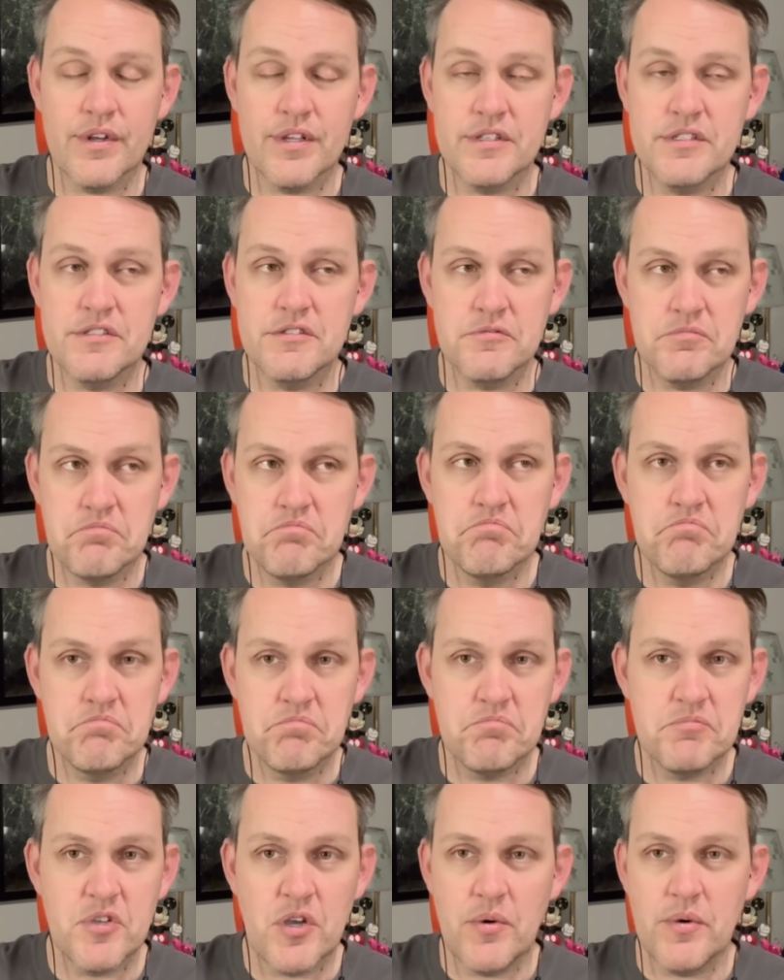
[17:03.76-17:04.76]
it's
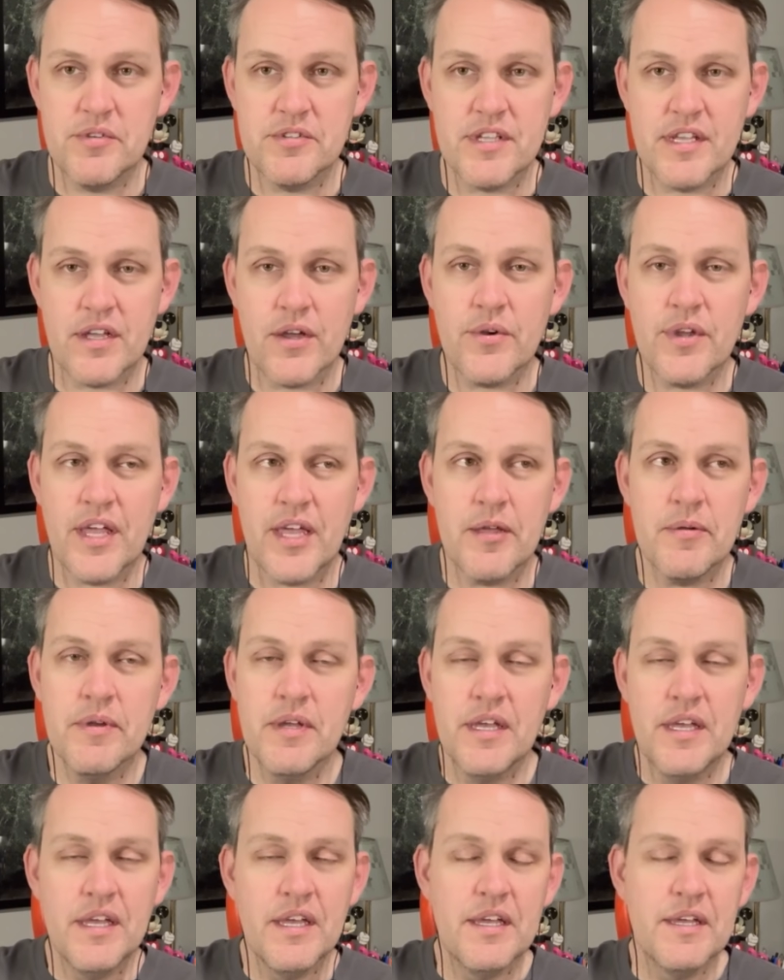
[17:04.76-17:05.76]
so it was like, okay,
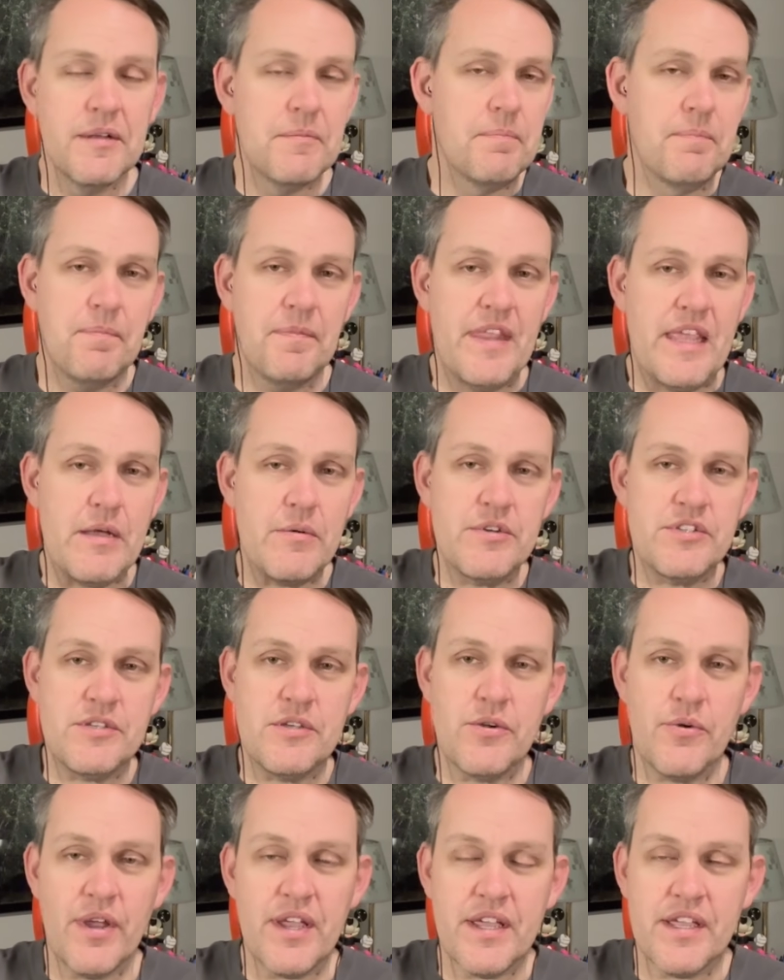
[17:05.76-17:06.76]
it was
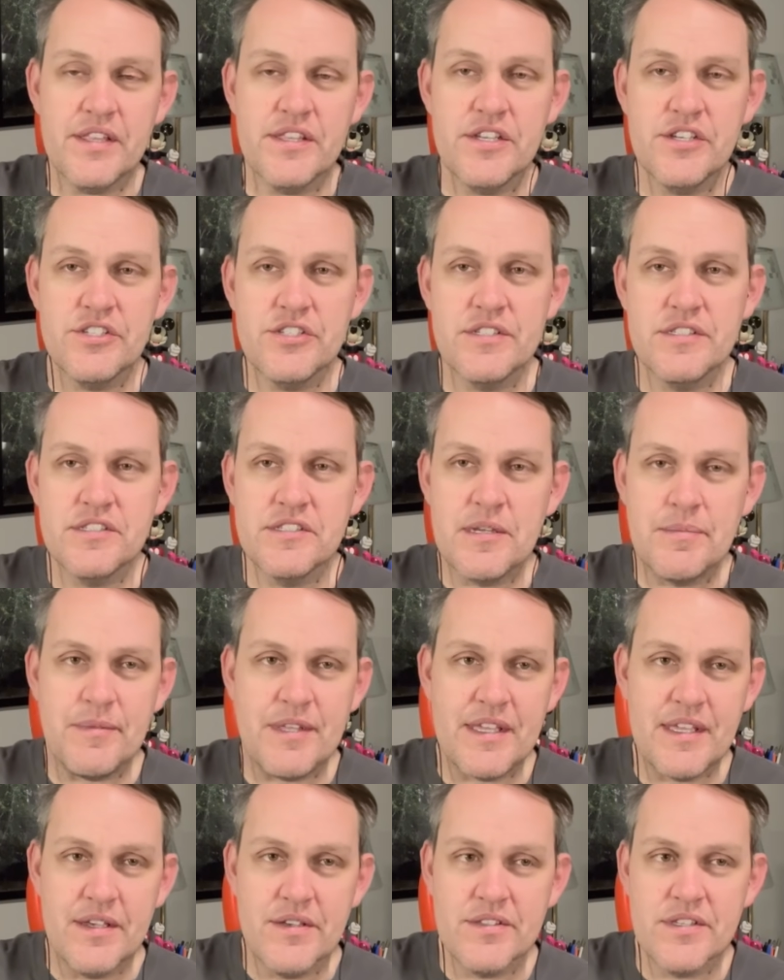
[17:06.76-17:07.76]
in great condition.
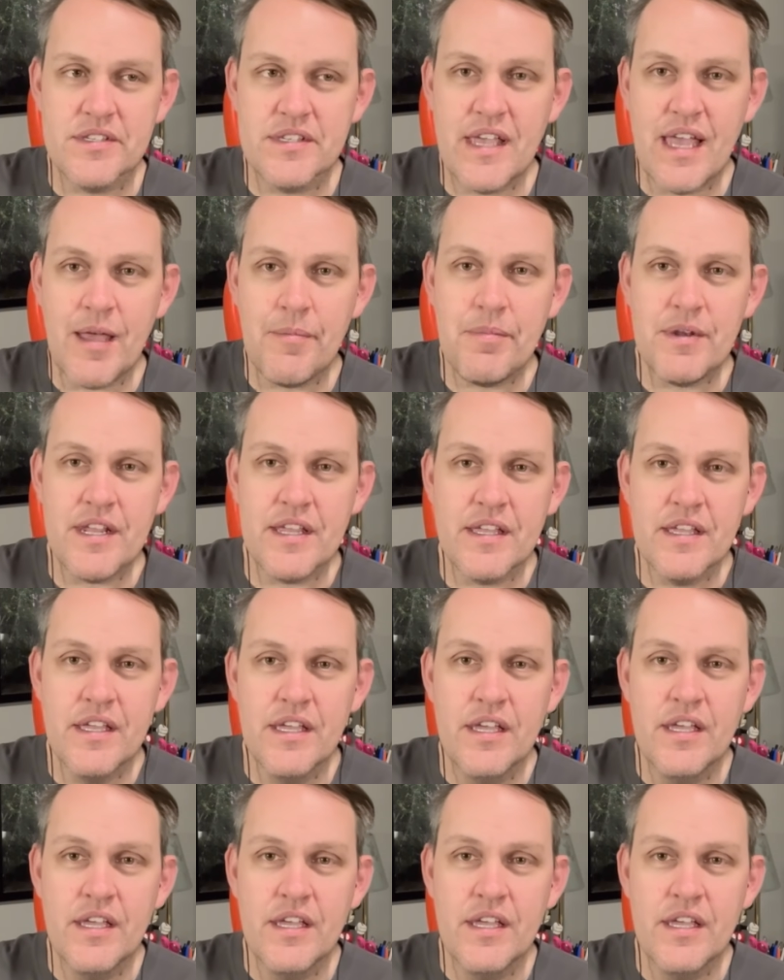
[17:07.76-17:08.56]
Something else is happening.